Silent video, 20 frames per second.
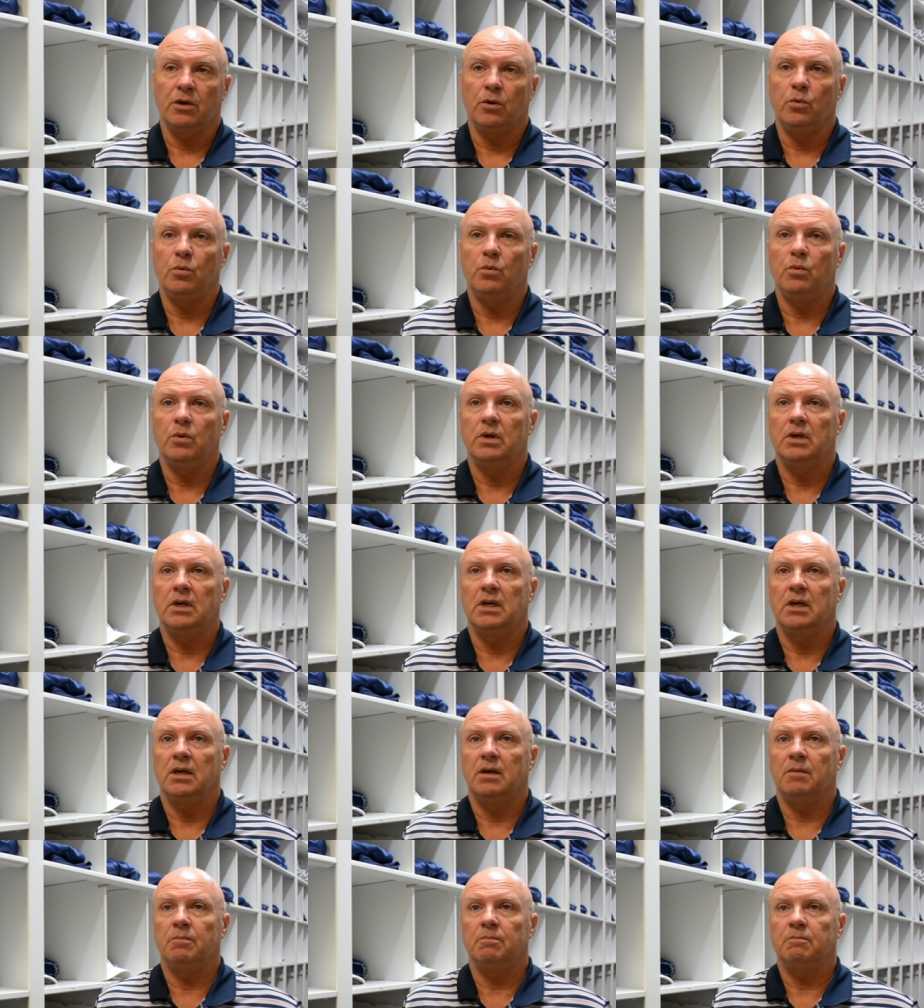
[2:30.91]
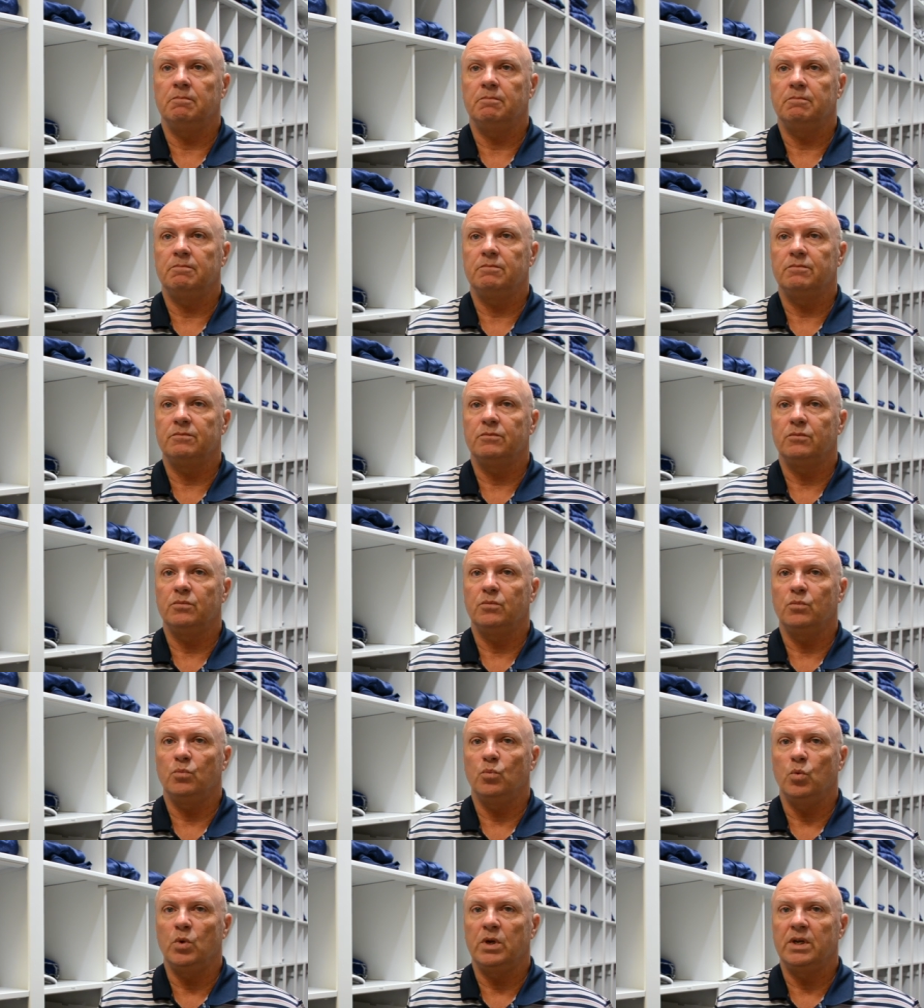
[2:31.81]
So um,
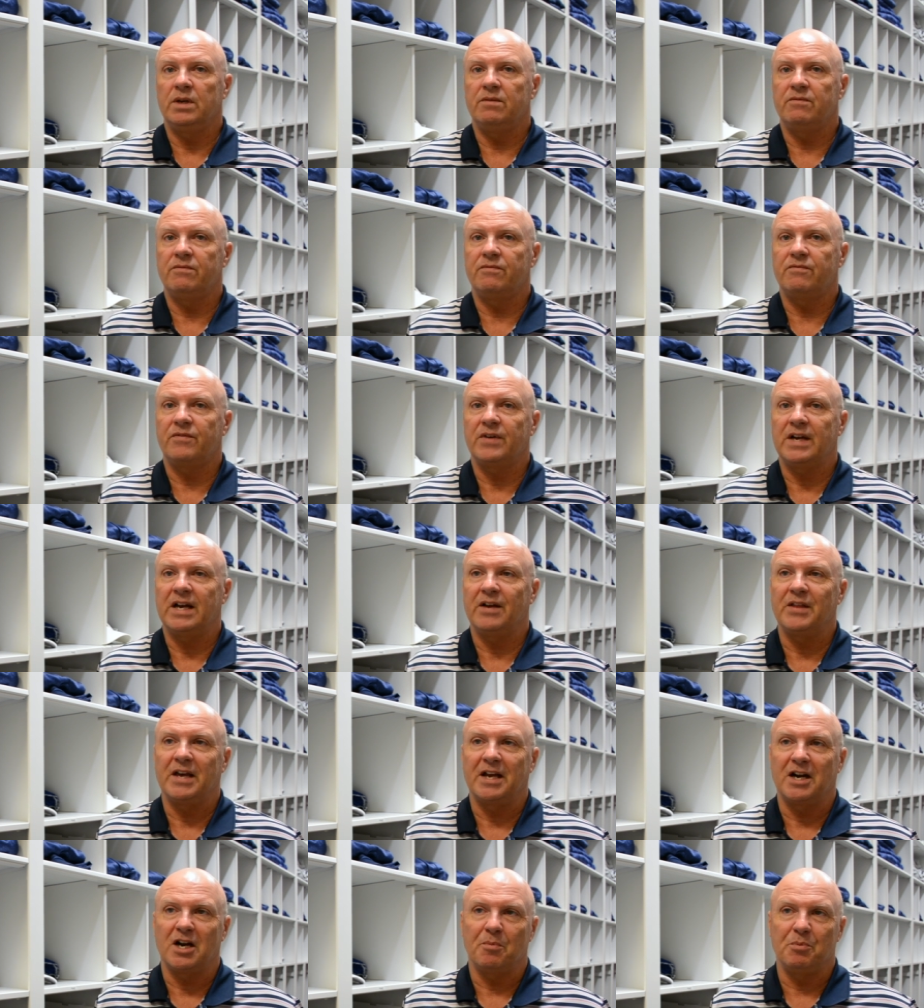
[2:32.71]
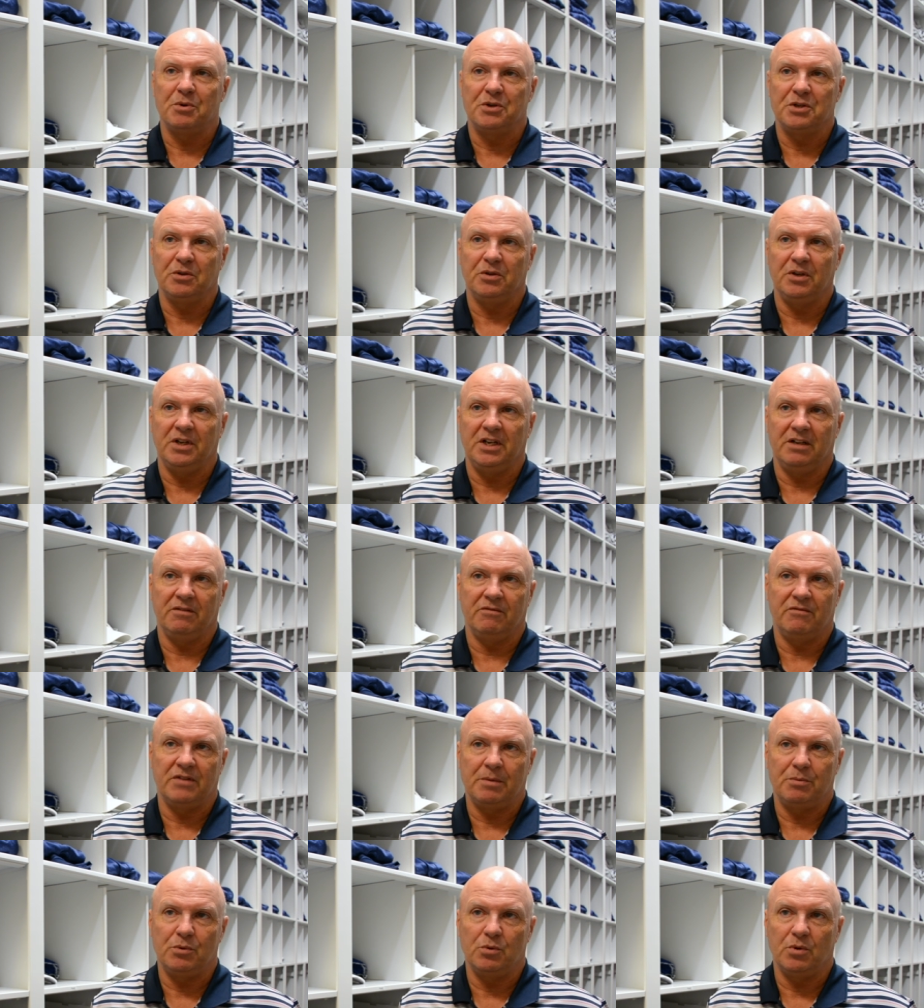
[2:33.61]
we found that
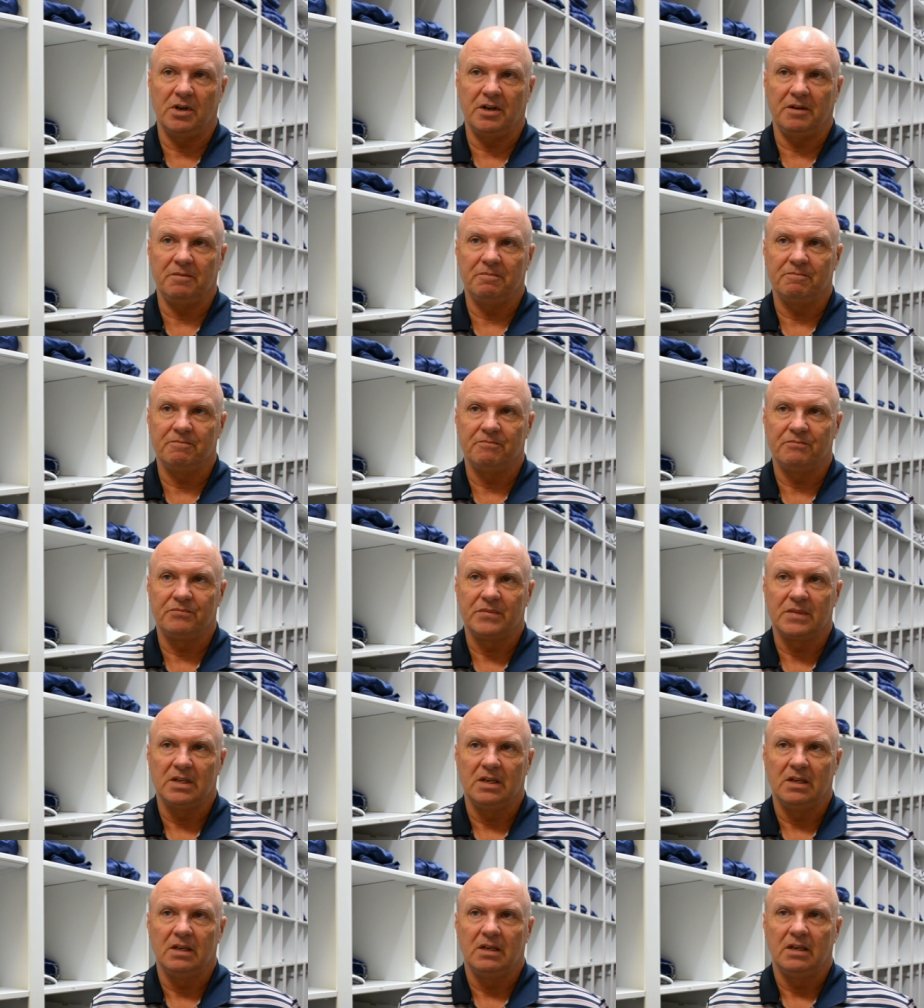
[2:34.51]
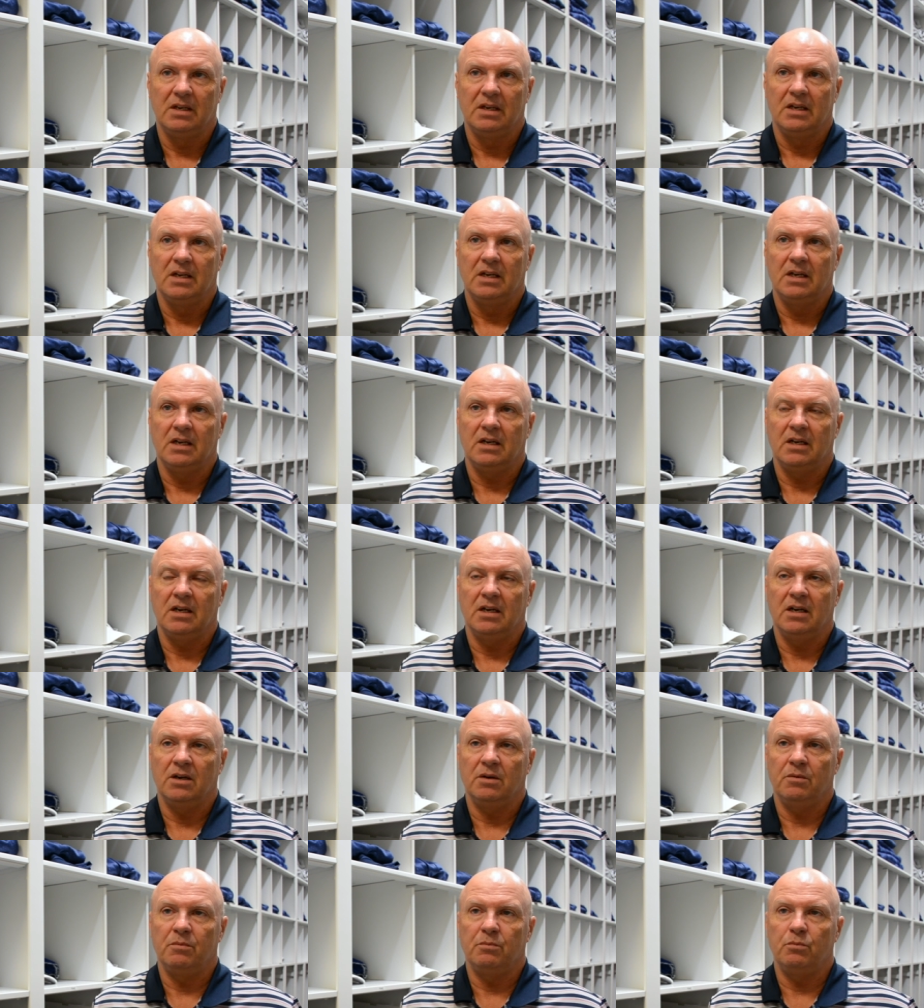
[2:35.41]
opportunity in February
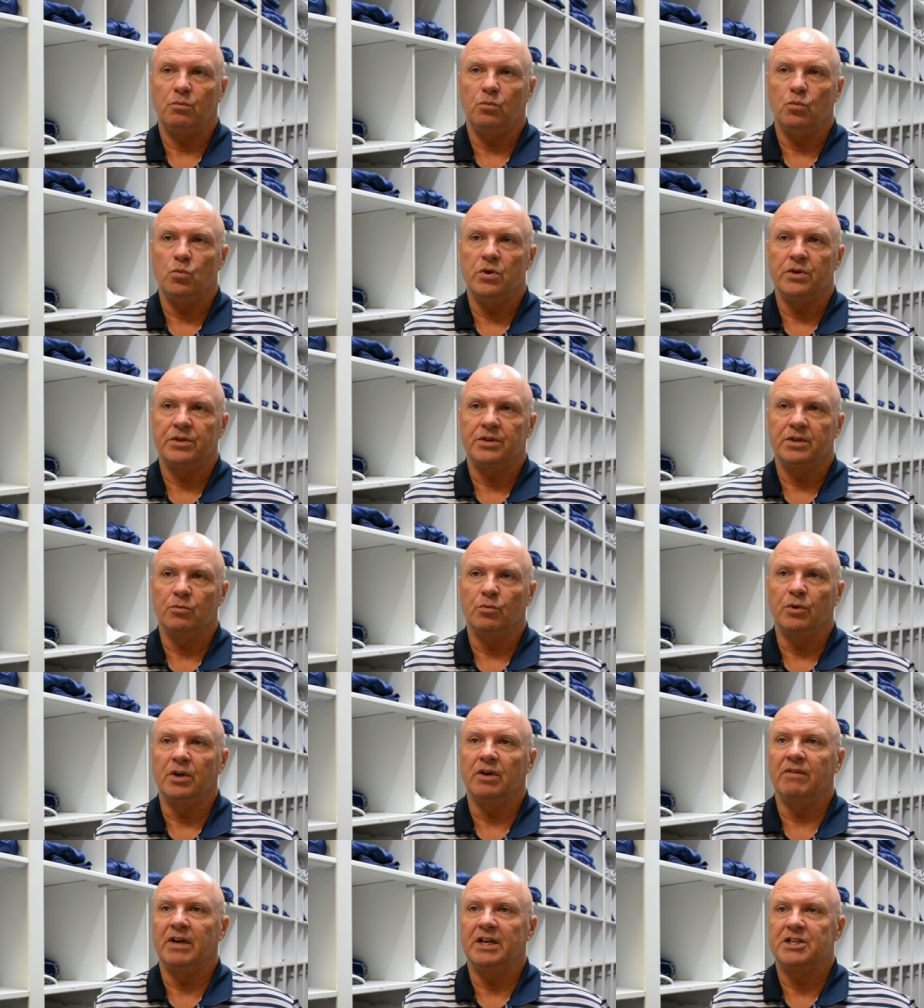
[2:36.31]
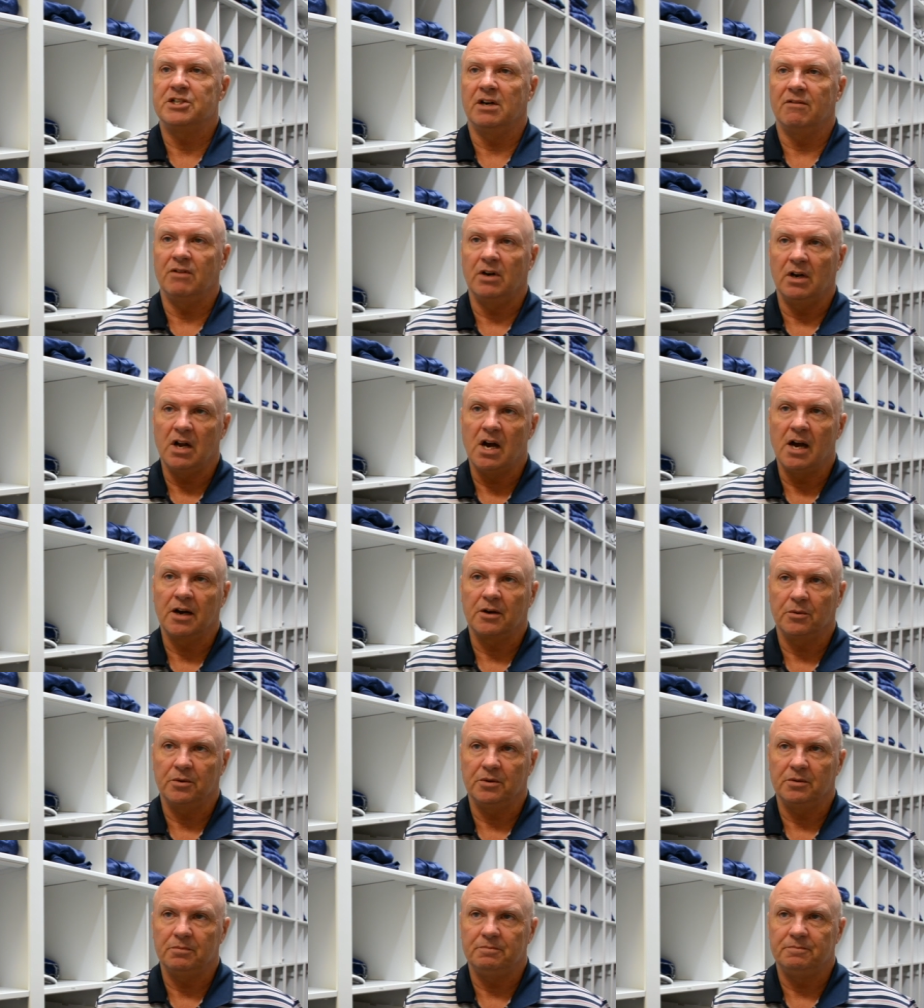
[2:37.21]
uh, with the renovation of our
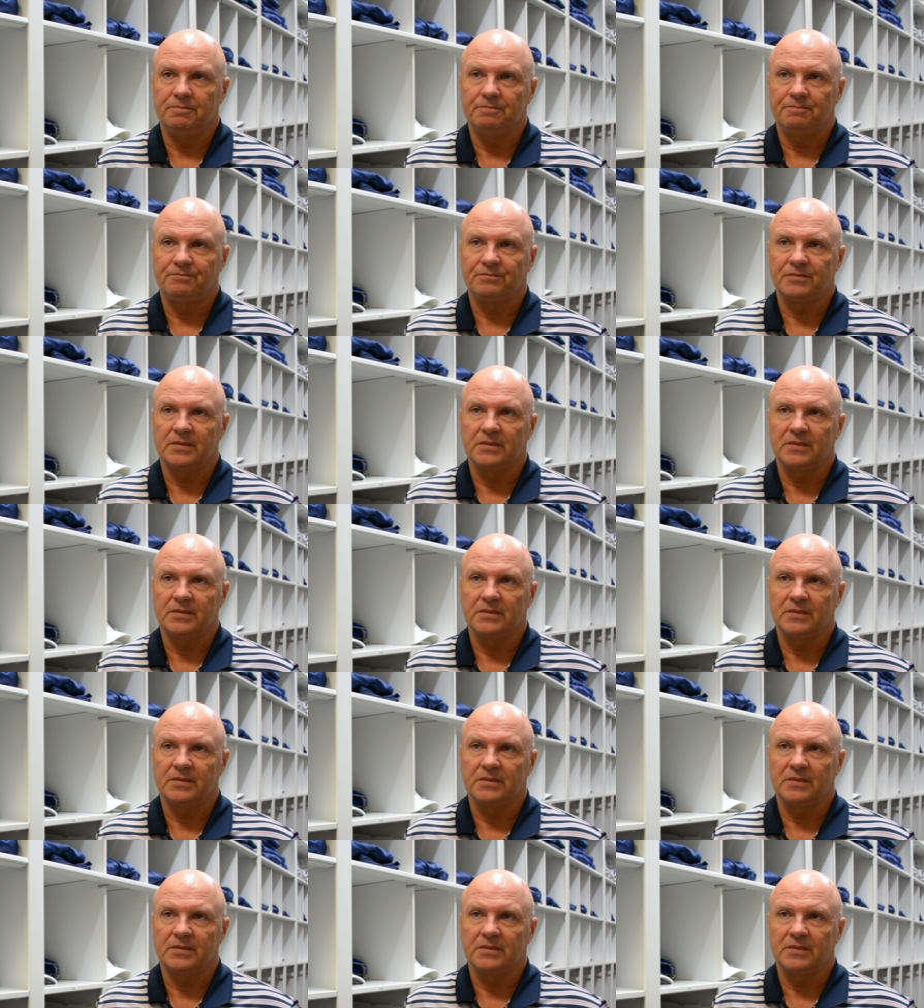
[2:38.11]
locker room.